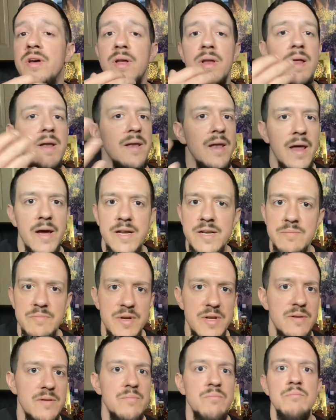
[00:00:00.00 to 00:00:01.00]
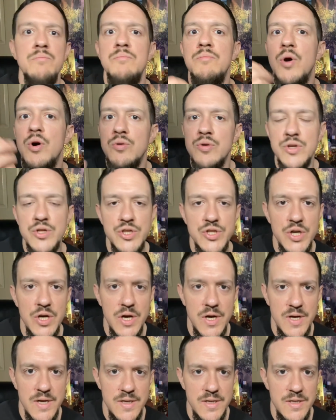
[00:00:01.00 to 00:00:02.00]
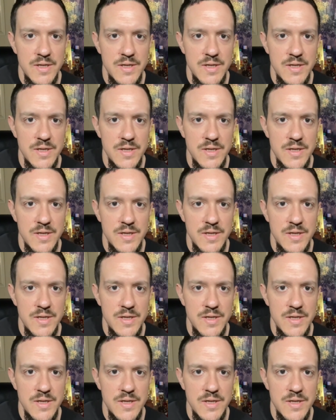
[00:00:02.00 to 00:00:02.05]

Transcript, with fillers: enlightenment, moksha,